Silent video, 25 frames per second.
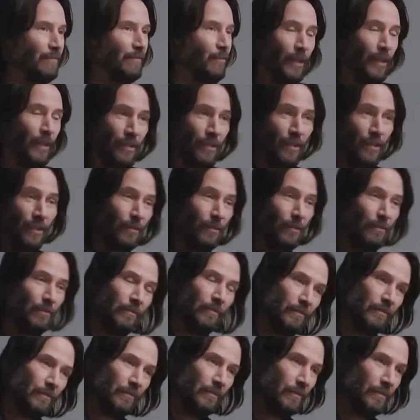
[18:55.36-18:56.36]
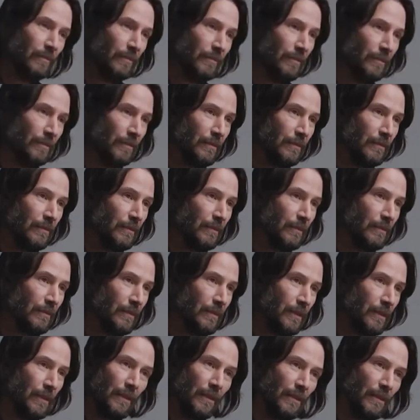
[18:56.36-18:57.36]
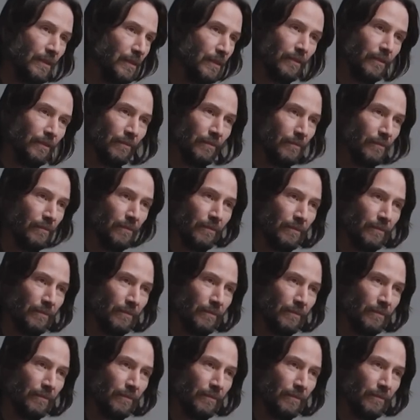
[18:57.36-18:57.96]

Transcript: what, you don't, you don't